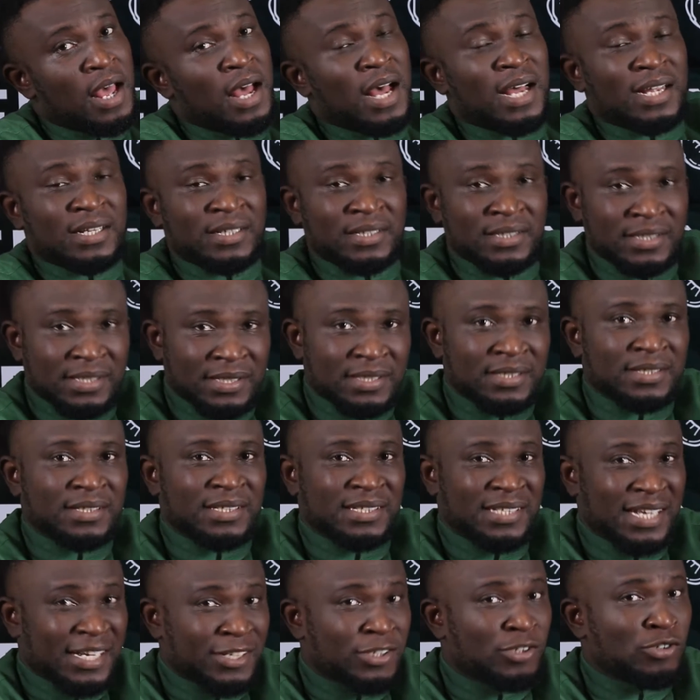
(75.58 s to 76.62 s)
and
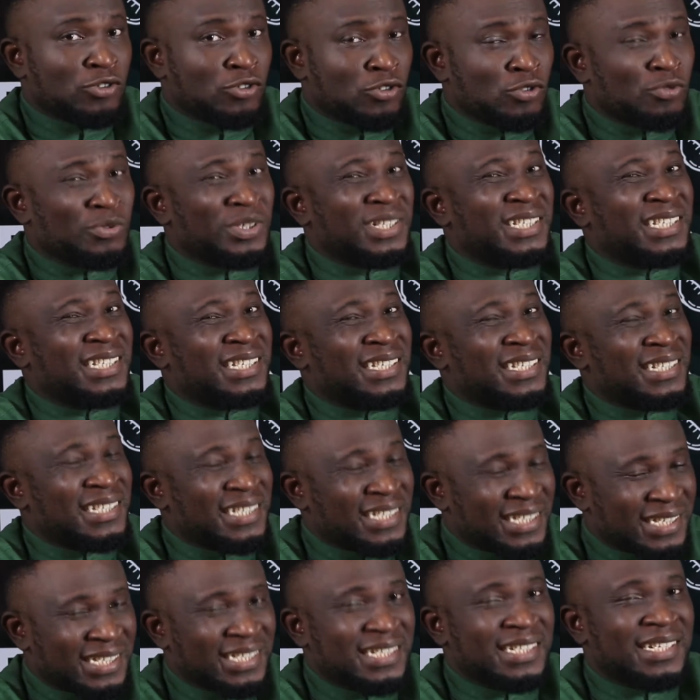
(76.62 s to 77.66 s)
it has to do with
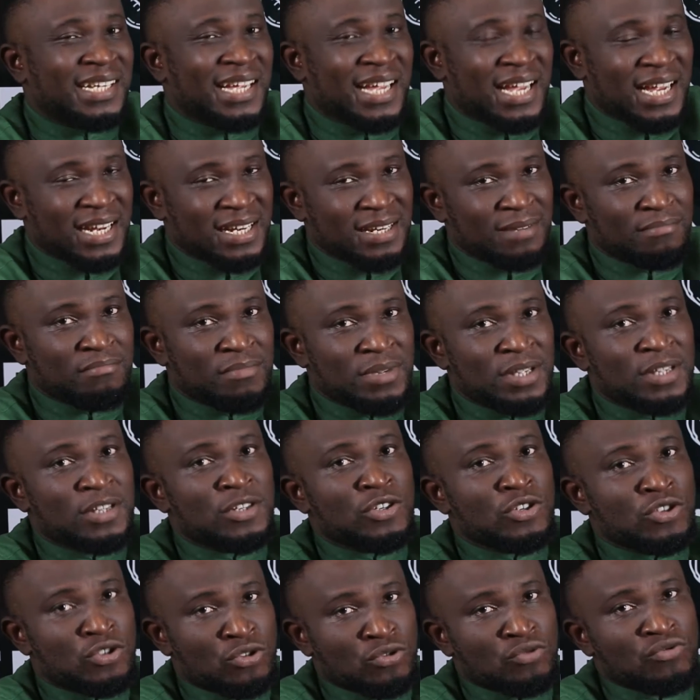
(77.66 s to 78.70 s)
the enemy
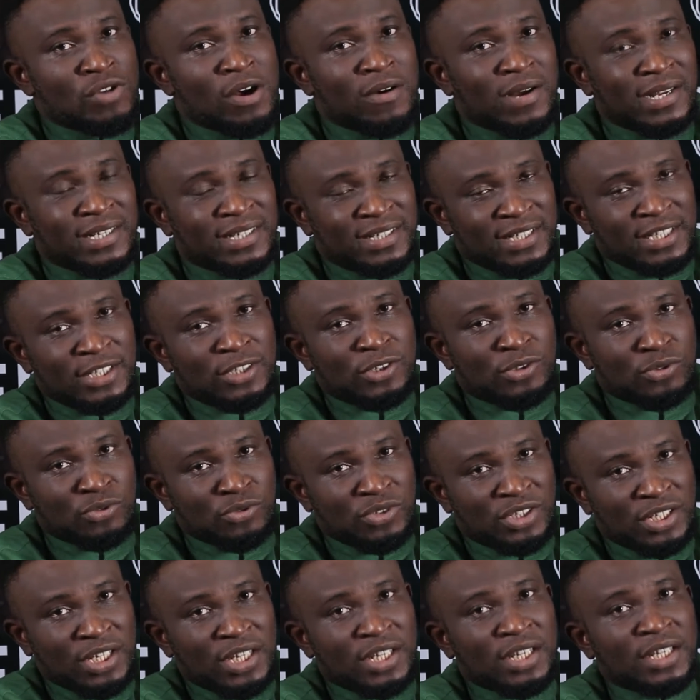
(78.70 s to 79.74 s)
to our
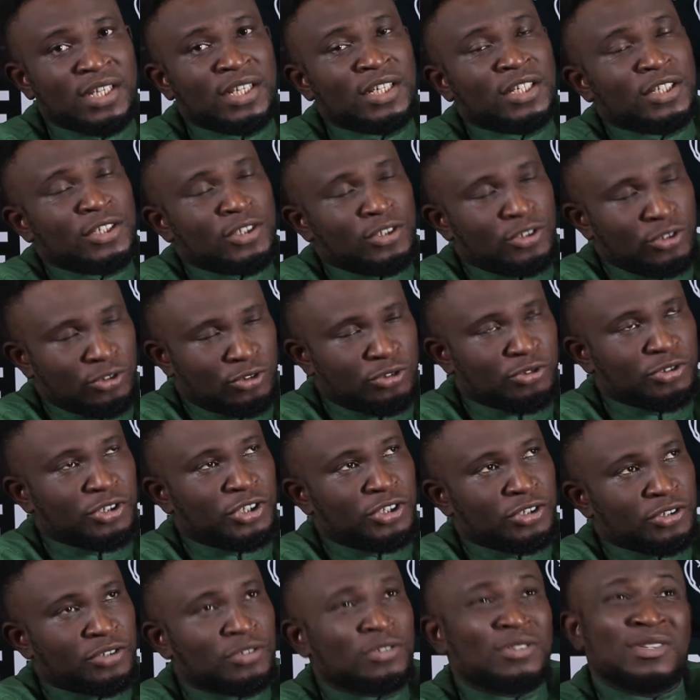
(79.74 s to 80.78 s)
day-to-day
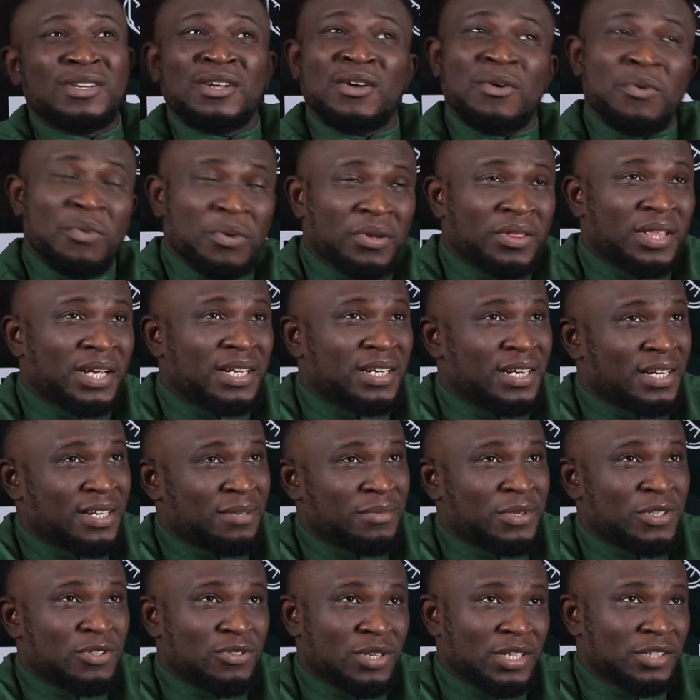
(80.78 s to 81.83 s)
nutrition. What are the
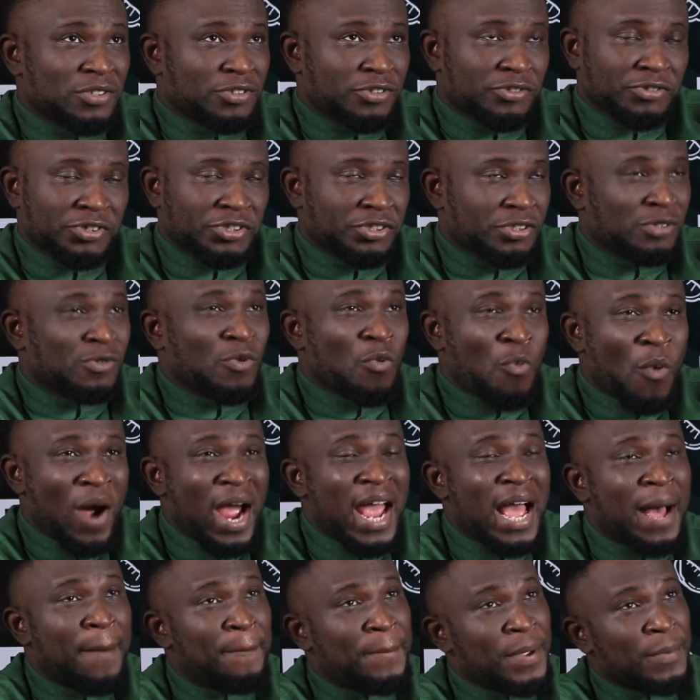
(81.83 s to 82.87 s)
enemy to our nutrition?
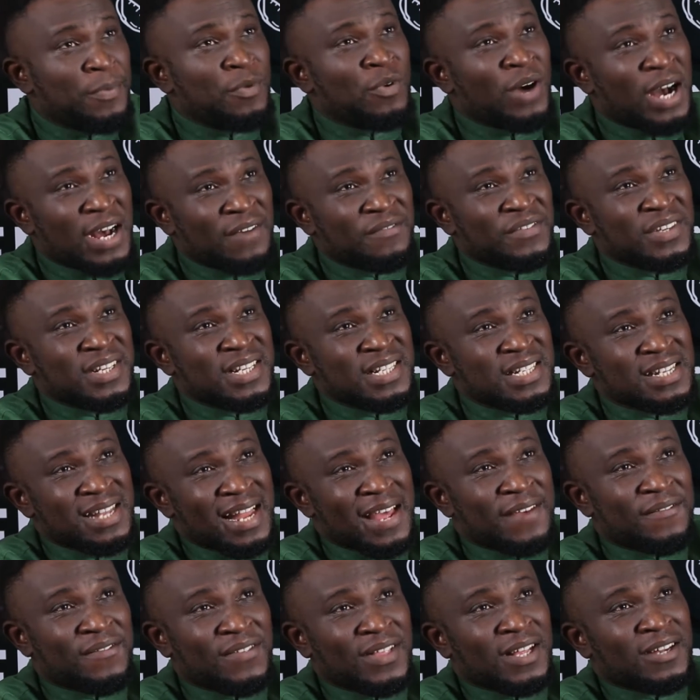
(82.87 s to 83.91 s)
Why are people having this
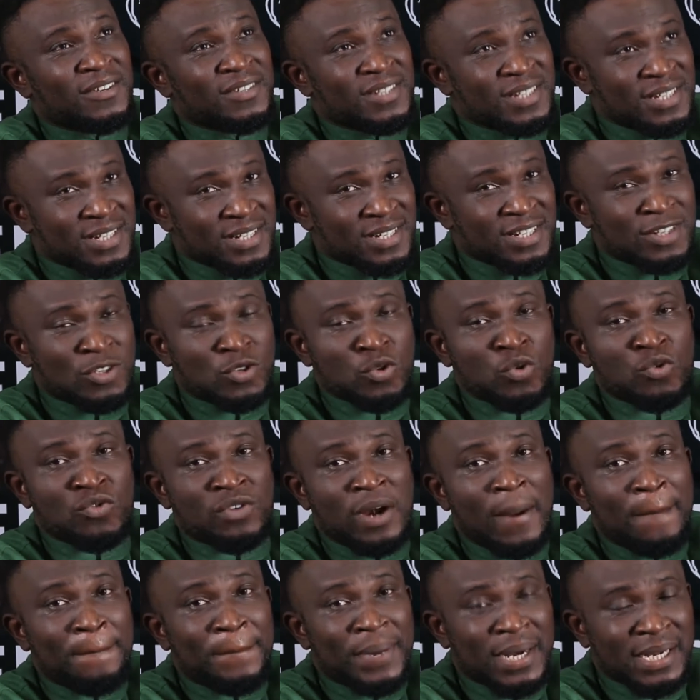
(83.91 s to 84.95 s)
lifestyle disease so
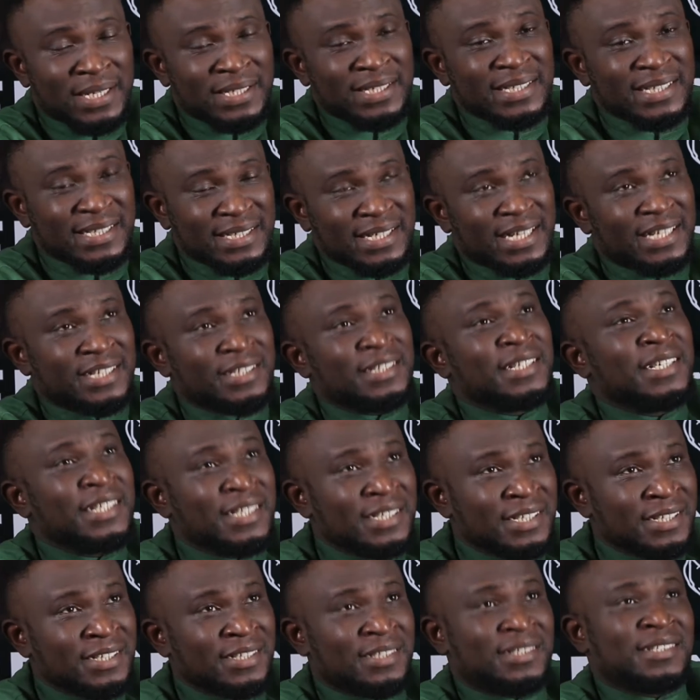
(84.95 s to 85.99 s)
rampant in
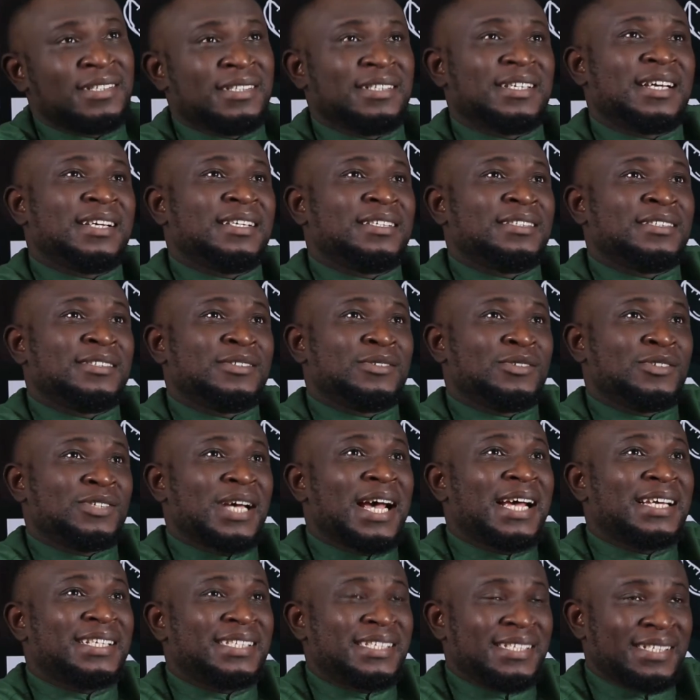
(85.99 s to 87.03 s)
our
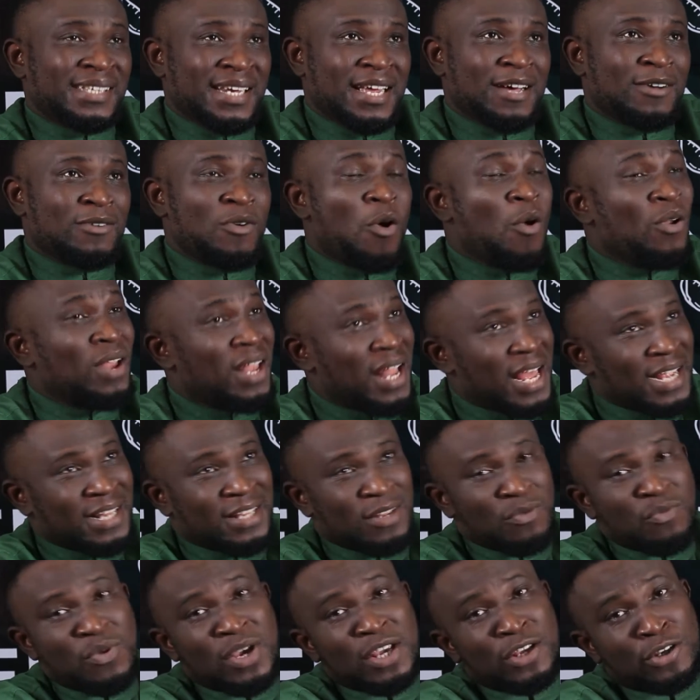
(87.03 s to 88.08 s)
society now, unlike
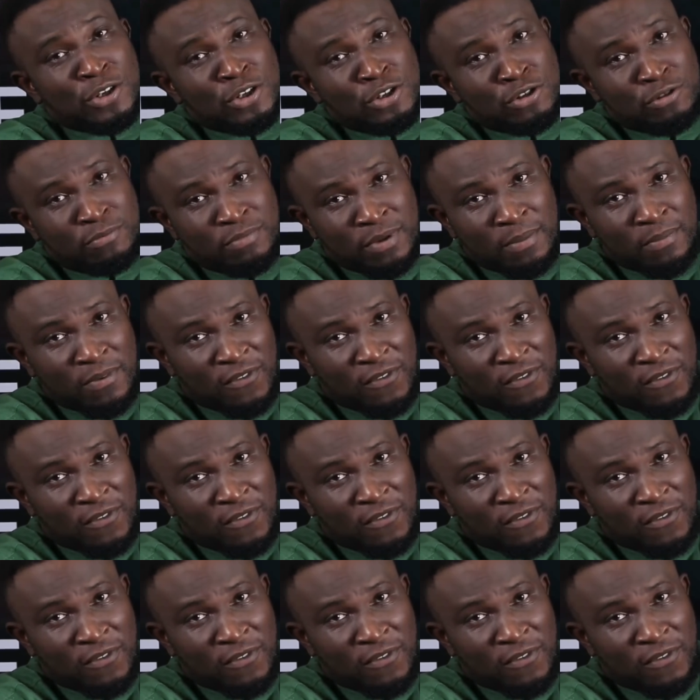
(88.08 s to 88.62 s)
the way it used to be